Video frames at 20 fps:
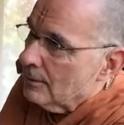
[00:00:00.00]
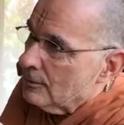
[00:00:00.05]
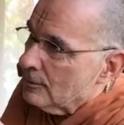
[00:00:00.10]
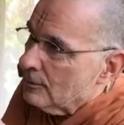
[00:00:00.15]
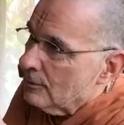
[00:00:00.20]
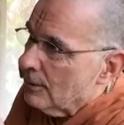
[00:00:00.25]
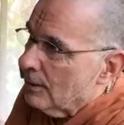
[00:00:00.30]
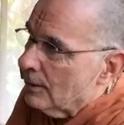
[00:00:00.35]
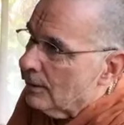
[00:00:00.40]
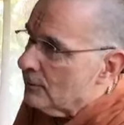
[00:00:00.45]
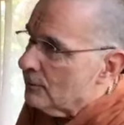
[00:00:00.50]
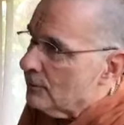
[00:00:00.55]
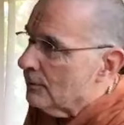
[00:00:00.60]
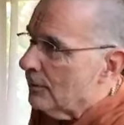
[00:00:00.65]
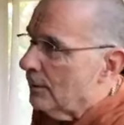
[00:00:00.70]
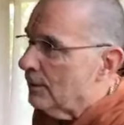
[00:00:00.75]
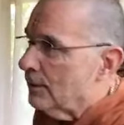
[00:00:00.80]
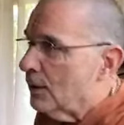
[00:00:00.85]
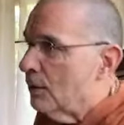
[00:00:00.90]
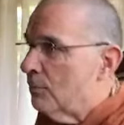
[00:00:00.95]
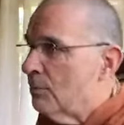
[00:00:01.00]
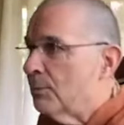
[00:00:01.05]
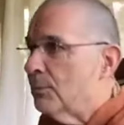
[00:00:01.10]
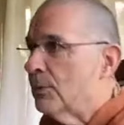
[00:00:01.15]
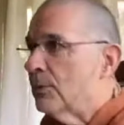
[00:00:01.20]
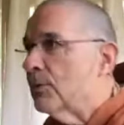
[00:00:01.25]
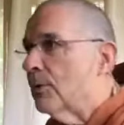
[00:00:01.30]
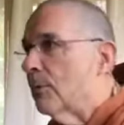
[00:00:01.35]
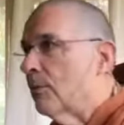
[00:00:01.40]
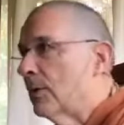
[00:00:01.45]
So Aghasura had to come
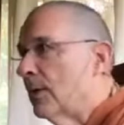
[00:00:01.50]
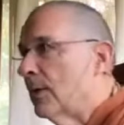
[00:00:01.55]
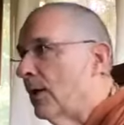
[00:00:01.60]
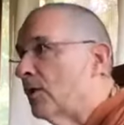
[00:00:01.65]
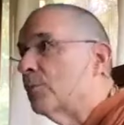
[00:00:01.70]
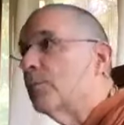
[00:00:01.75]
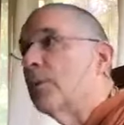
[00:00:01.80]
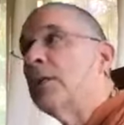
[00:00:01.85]
up with something else.